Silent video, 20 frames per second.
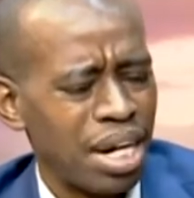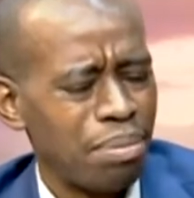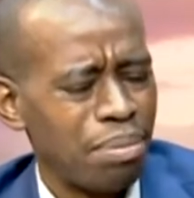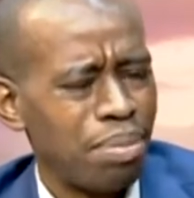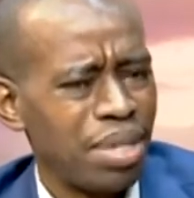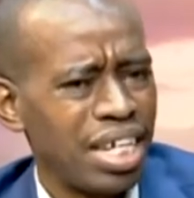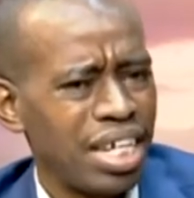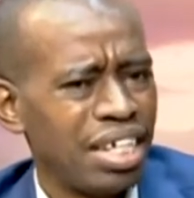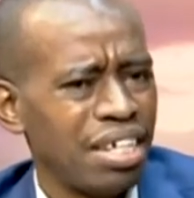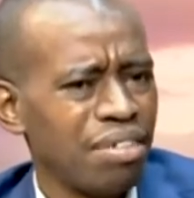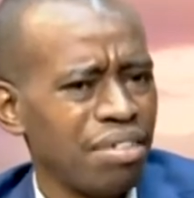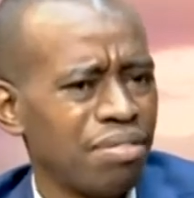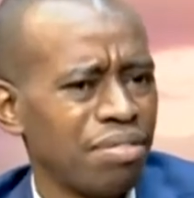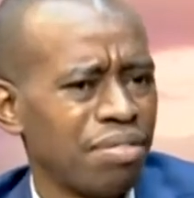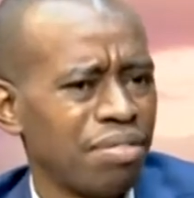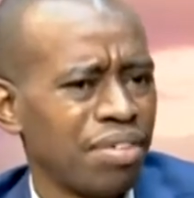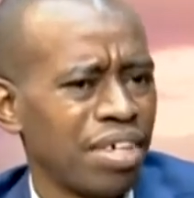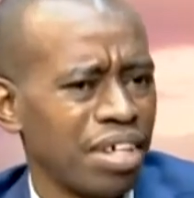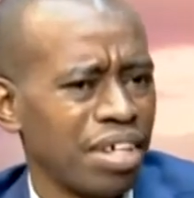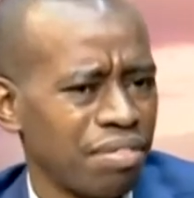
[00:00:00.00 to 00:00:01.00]
But I
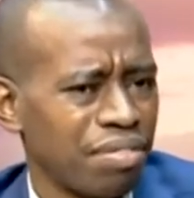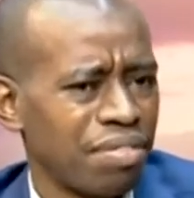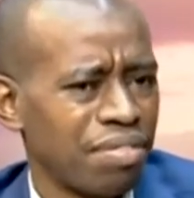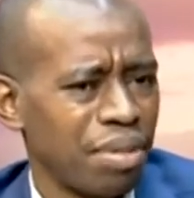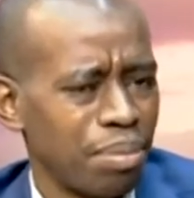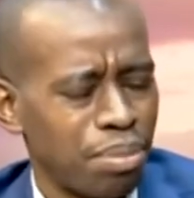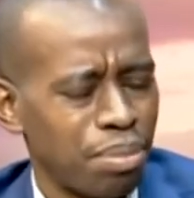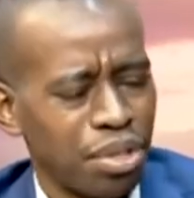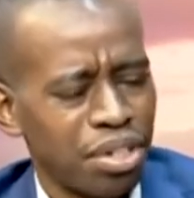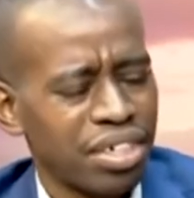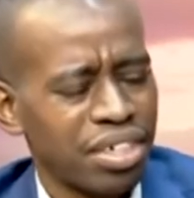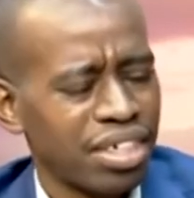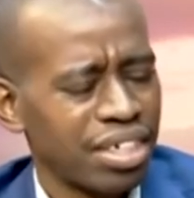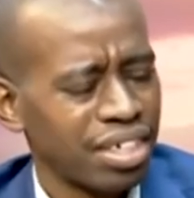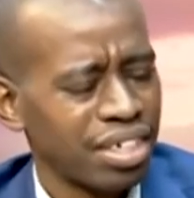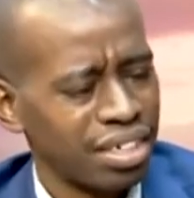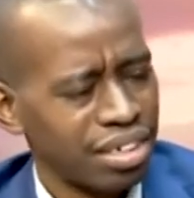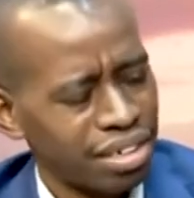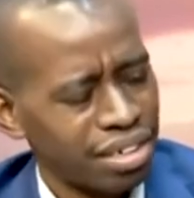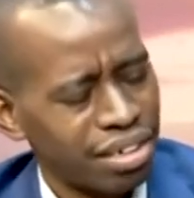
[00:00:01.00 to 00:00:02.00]
believe if the
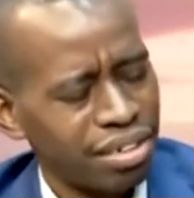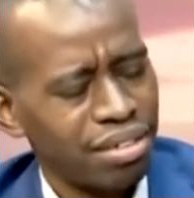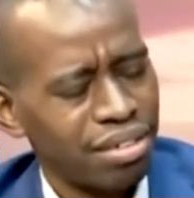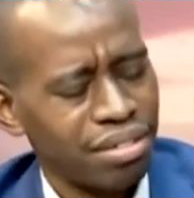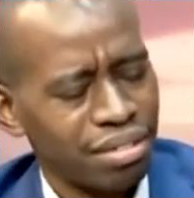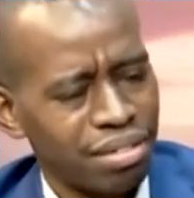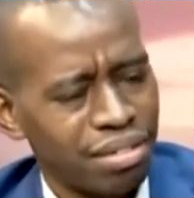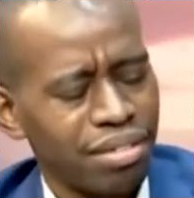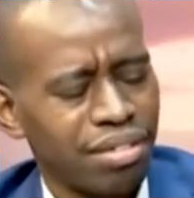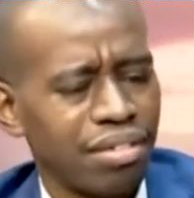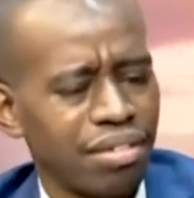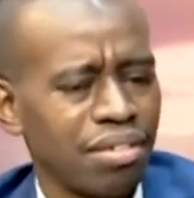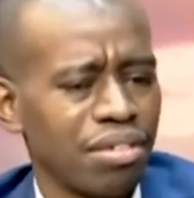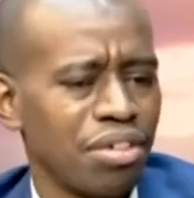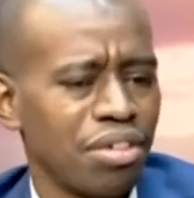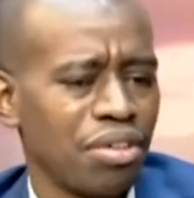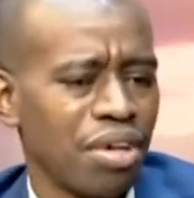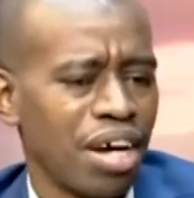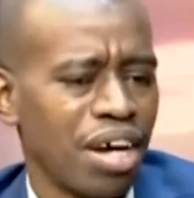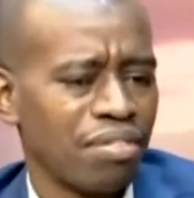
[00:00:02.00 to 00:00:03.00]
process, you know,
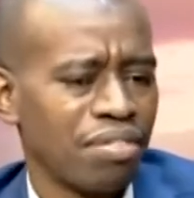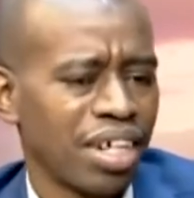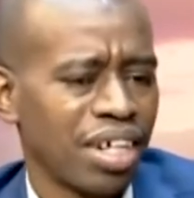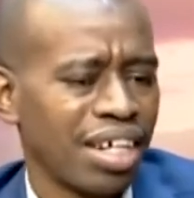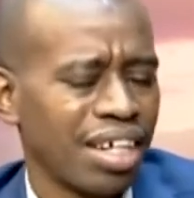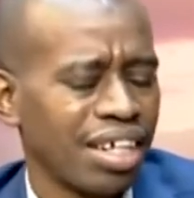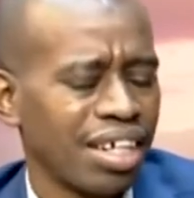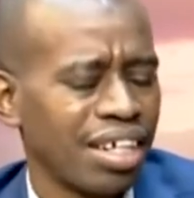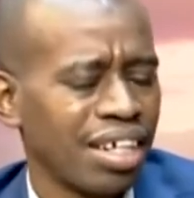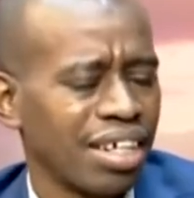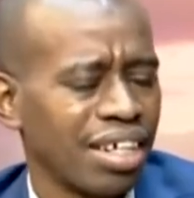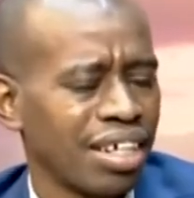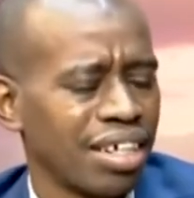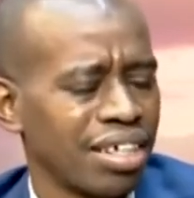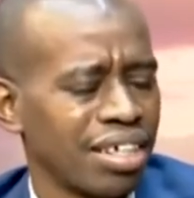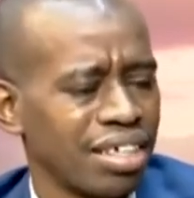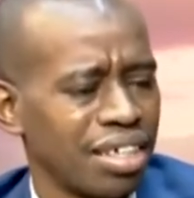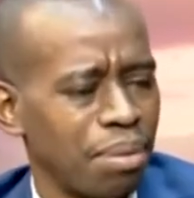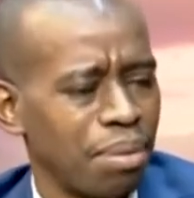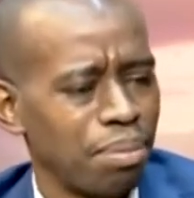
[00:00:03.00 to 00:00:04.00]
you have a
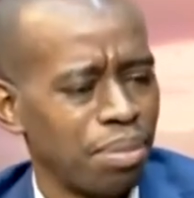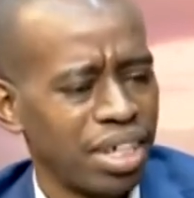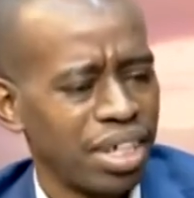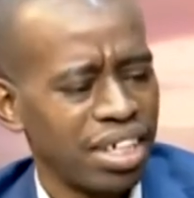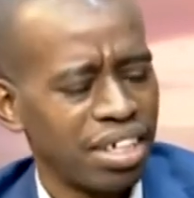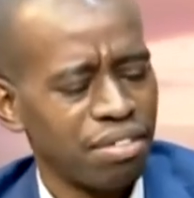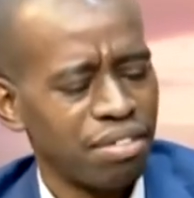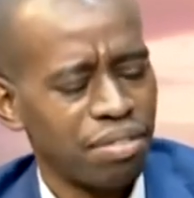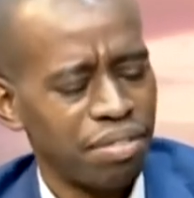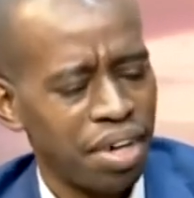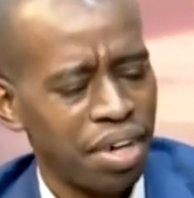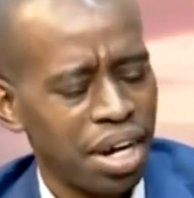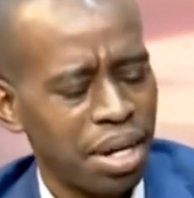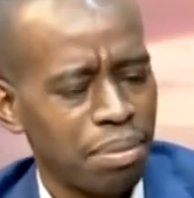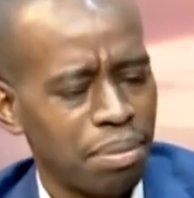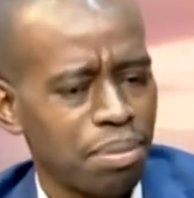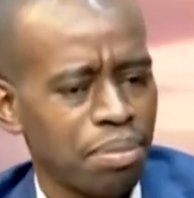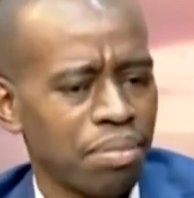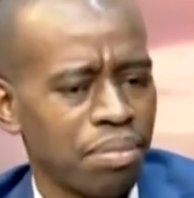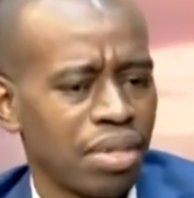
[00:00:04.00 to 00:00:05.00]
clear sampling
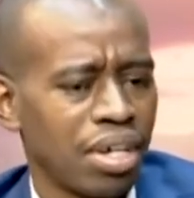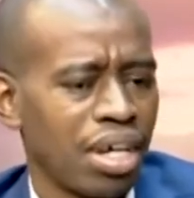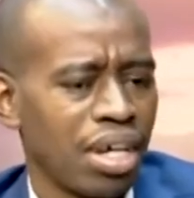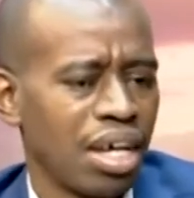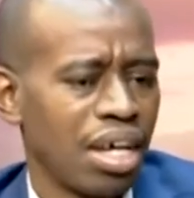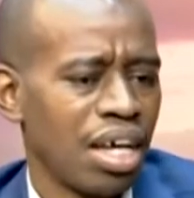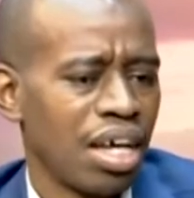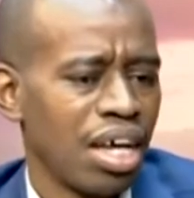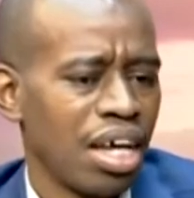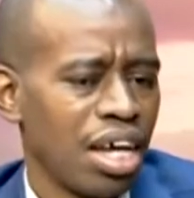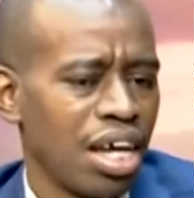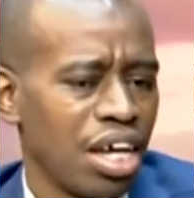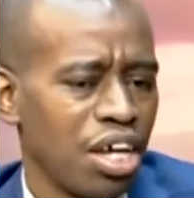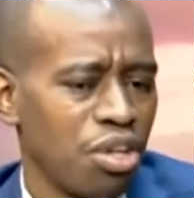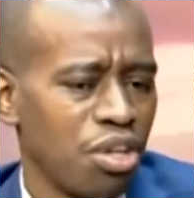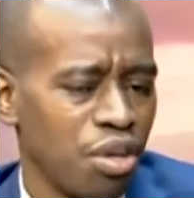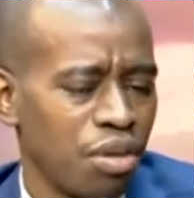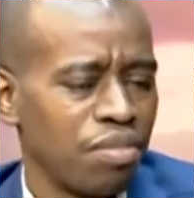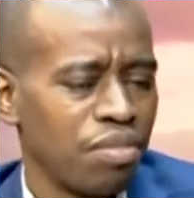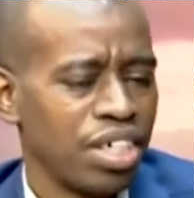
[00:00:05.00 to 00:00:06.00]
frame,
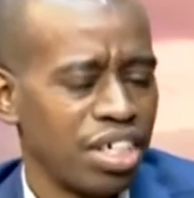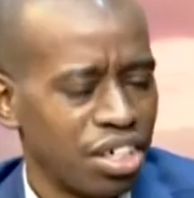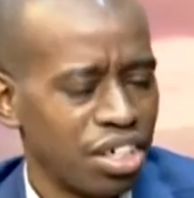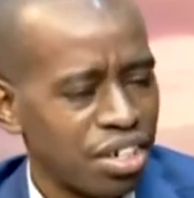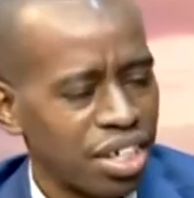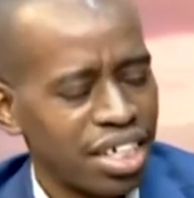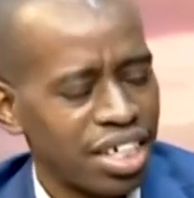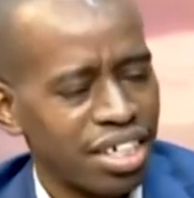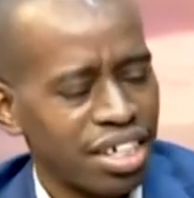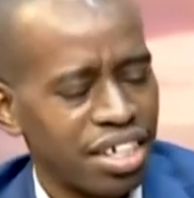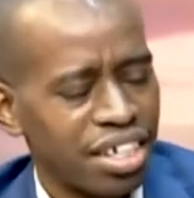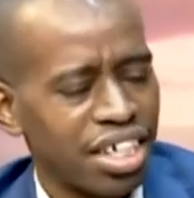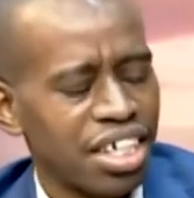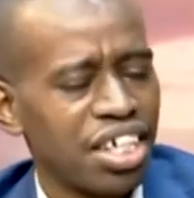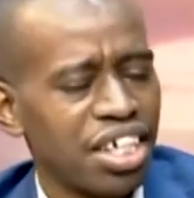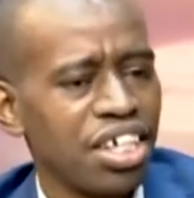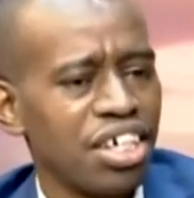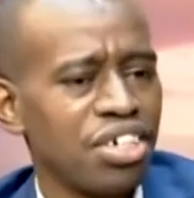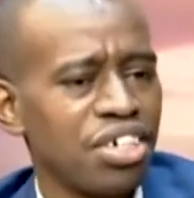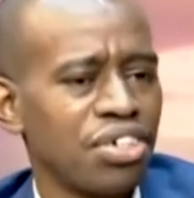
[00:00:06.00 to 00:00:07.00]
you have articulated the
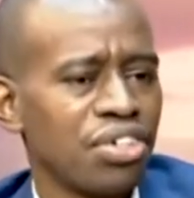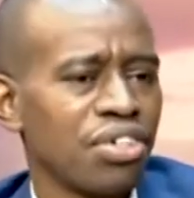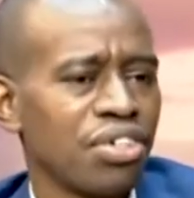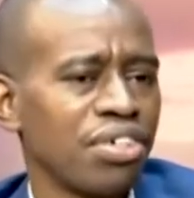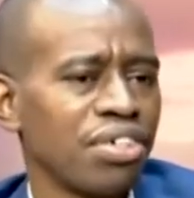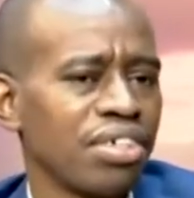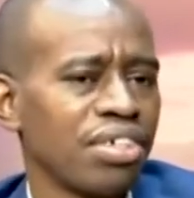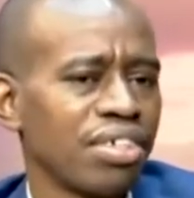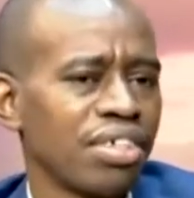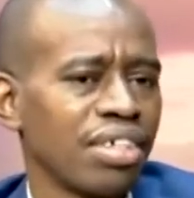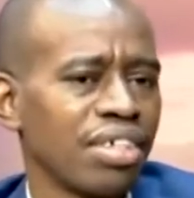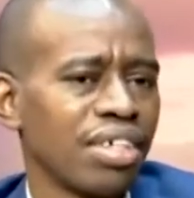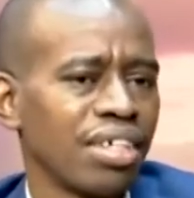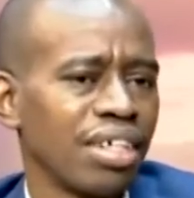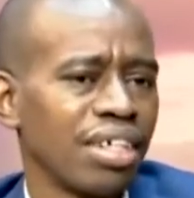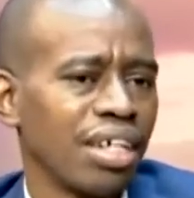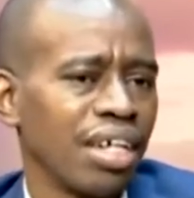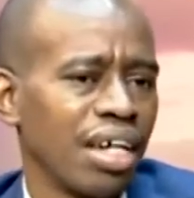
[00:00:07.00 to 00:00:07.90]
key issues,